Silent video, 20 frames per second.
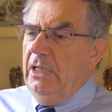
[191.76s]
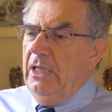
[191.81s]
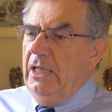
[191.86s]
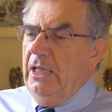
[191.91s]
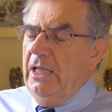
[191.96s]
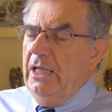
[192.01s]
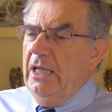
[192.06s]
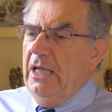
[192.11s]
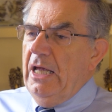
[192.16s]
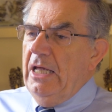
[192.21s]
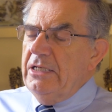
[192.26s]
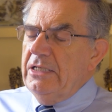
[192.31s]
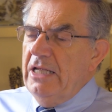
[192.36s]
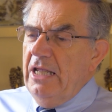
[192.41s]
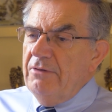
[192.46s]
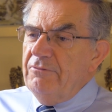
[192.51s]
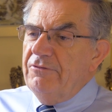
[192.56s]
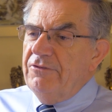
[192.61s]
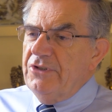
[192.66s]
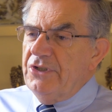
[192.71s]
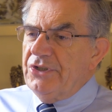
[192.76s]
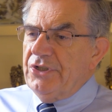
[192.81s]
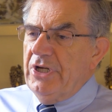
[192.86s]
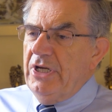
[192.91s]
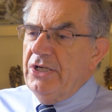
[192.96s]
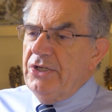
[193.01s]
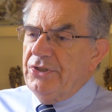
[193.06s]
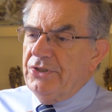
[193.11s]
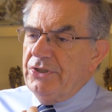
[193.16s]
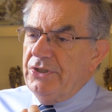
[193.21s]
uh, and
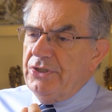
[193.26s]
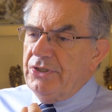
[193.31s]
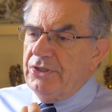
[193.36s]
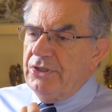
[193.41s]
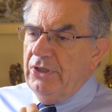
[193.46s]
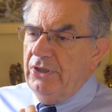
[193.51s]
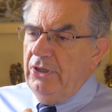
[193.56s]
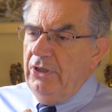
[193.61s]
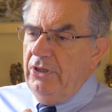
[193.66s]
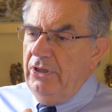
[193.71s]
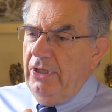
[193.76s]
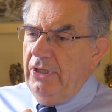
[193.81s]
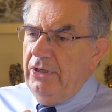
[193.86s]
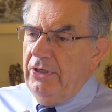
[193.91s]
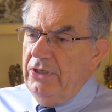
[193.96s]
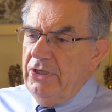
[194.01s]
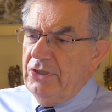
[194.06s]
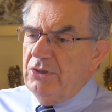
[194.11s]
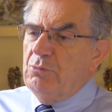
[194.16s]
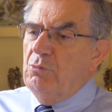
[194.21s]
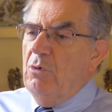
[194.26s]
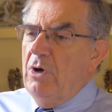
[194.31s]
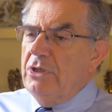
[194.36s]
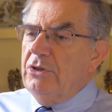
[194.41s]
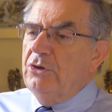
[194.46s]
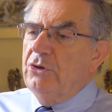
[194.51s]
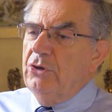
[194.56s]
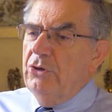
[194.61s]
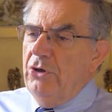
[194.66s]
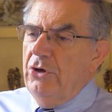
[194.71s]
emphasizes that there is
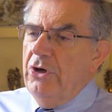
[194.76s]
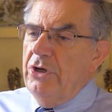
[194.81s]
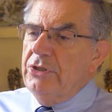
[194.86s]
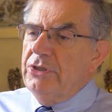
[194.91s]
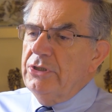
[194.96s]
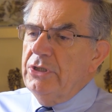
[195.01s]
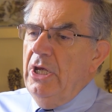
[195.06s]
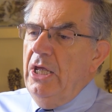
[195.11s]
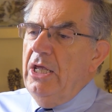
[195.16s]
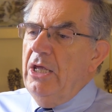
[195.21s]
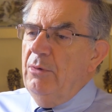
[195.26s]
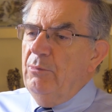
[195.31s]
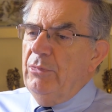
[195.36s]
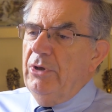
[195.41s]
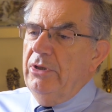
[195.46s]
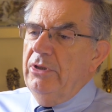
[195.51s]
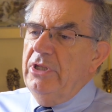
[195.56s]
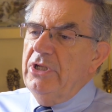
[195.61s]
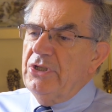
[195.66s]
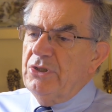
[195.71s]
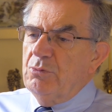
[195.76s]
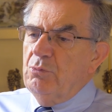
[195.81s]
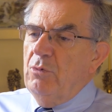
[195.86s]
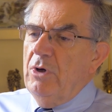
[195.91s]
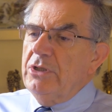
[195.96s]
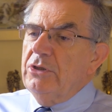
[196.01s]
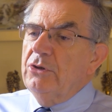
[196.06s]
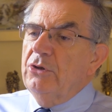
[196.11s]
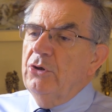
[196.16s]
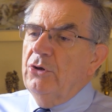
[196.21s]
one God, but this
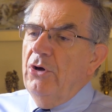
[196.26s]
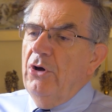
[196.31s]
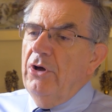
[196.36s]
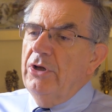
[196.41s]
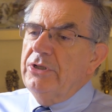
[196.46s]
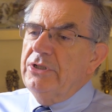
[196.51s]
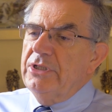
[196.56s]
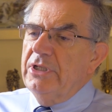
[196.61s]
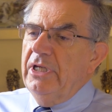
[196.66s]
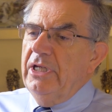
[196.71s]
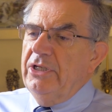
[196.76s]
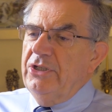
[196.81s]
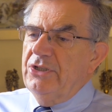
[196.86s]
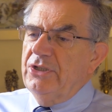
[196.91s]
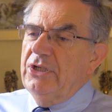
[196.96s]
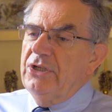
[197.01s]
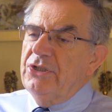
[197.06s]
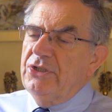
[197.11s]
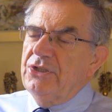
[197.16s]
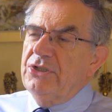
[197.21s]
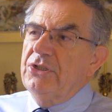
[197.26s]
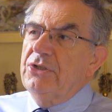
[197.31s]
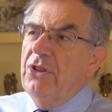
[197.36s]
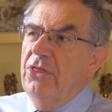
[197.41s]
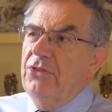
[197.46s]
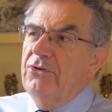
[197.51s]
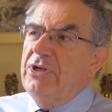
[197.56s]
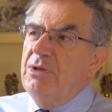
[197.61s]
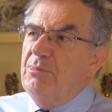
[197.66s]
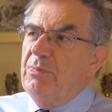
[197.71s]
one God exists in
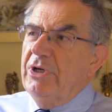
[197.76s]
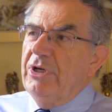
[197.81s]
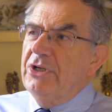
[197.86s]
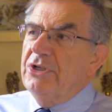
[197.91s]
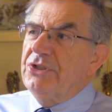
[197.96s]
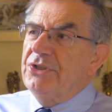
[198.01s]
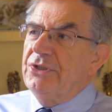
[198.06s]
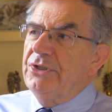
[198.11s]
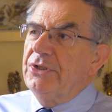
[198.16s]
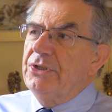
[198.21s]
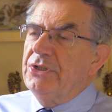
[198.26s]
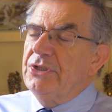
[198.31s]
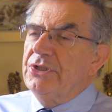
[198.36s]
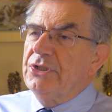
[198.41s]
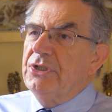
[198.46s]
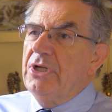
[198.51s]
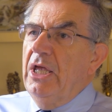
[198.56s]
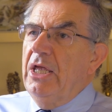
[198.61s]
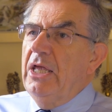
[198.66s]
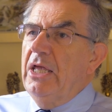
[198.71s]
three persons.